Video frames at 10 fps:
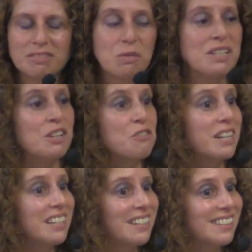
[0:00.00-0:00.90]
Was he a
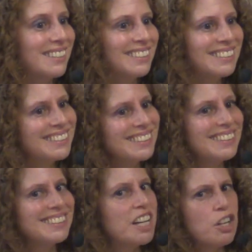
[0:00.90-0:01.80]
drinker?
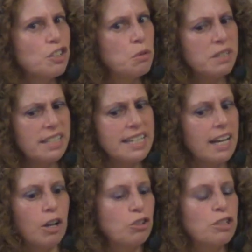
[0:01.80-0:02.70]
She wouldn't
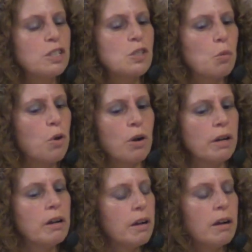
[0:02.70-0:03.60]
tell. She
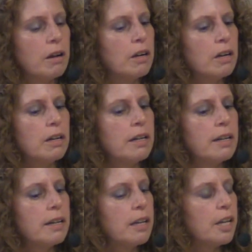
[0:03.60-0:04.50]
swore her
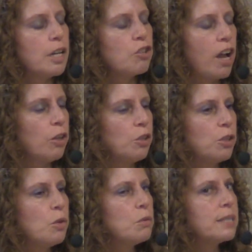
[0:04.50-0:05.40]

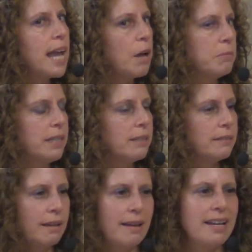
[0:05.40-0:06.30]
childhood was happy.
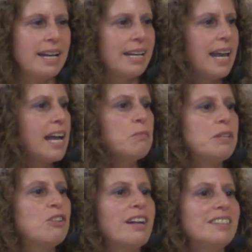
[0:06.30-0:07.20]
I had a happy
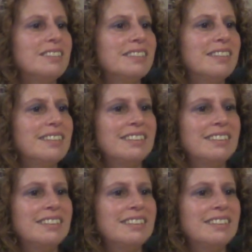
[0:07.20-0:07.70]
childhood.